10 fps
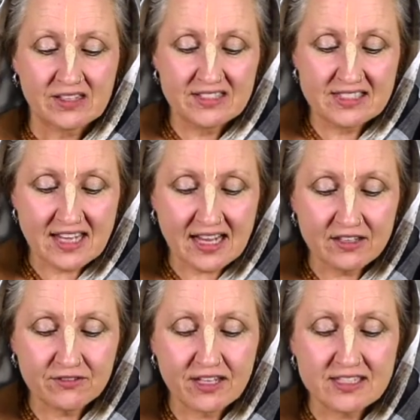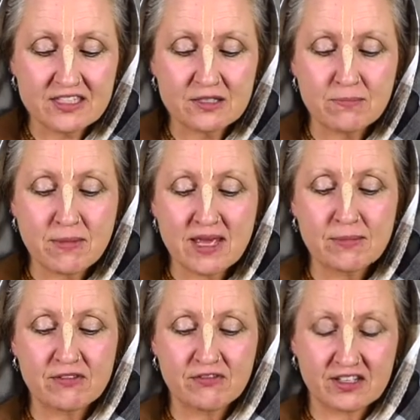These sacrifices may
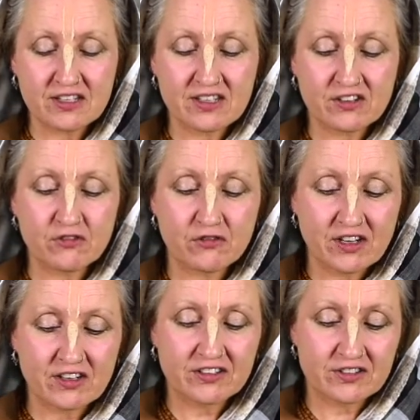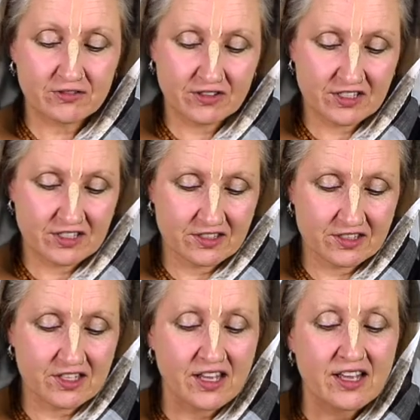be fitted into various
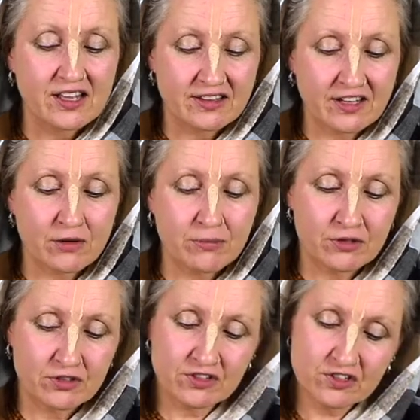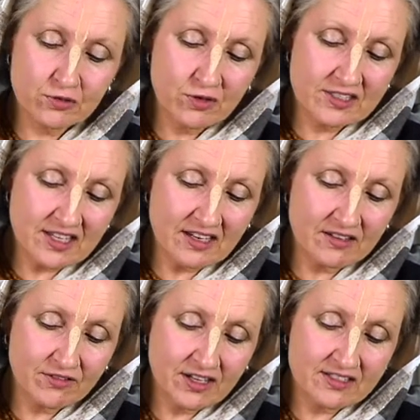divisions. There are persons who are
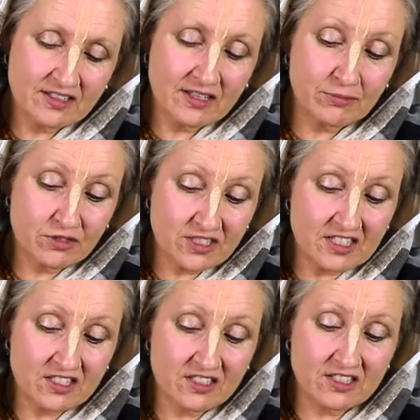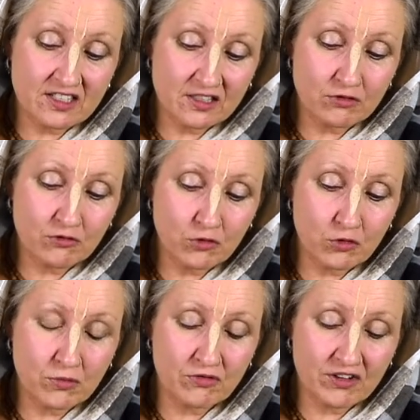sacrificing their possessions in the
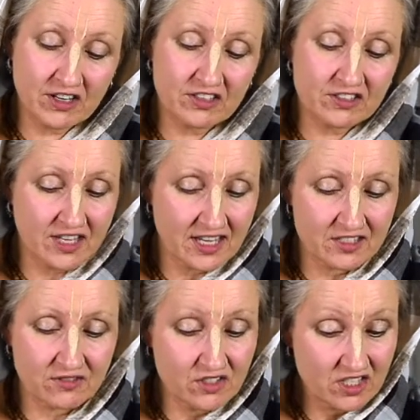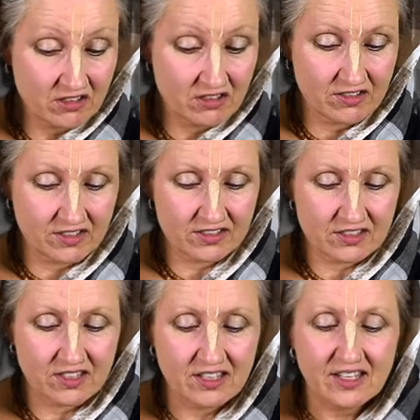form of various kinds of
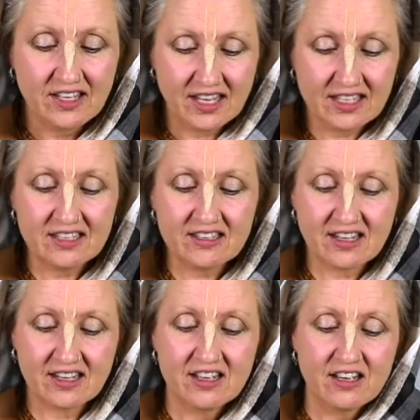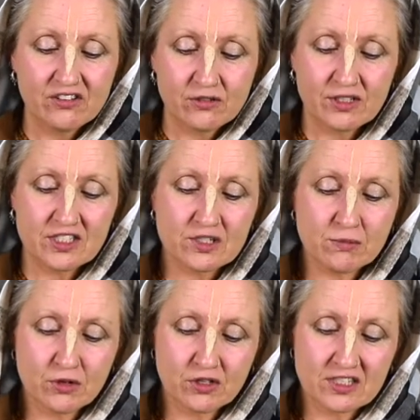charities. In India, the rich
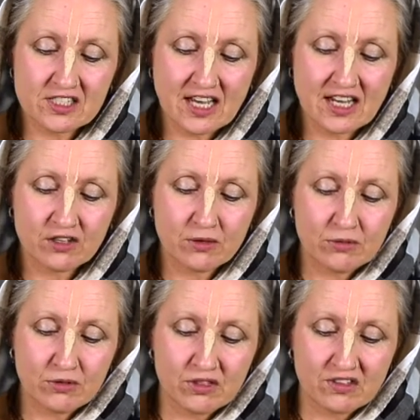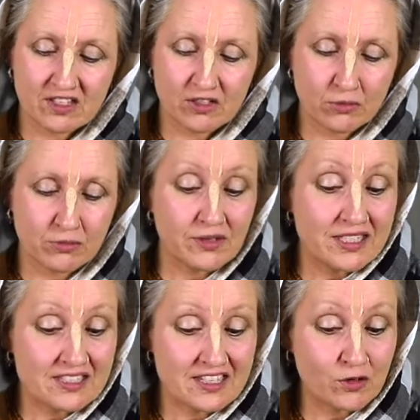mercantile community or
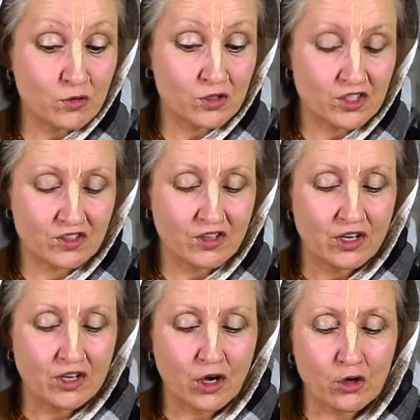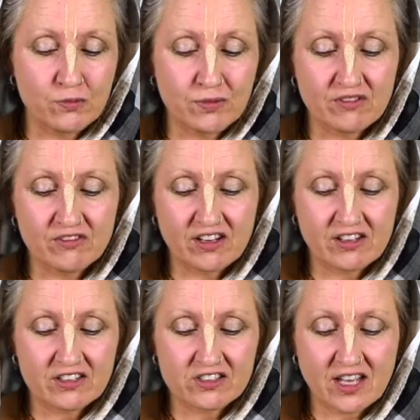princely order open
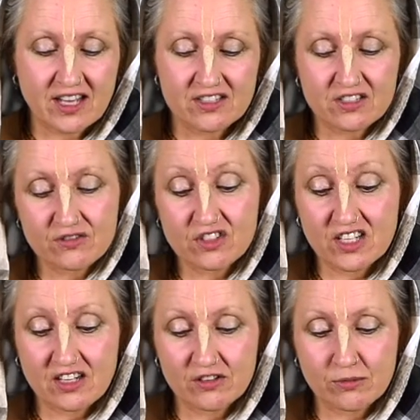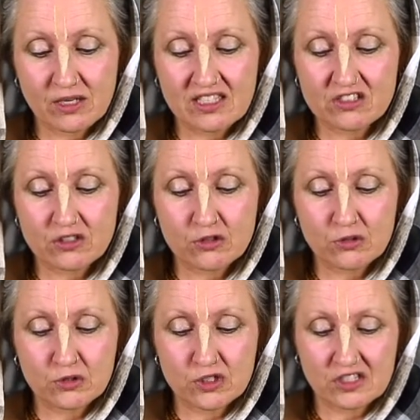various kinds of charitable
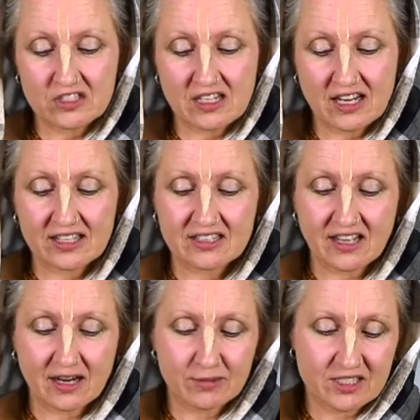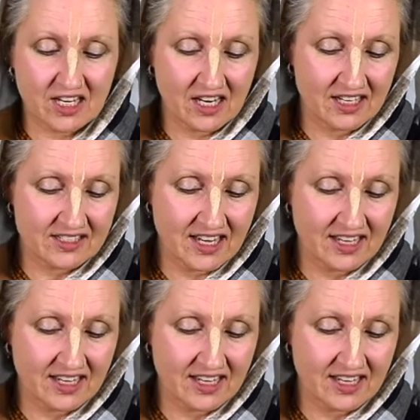institutions like Dharmashalas,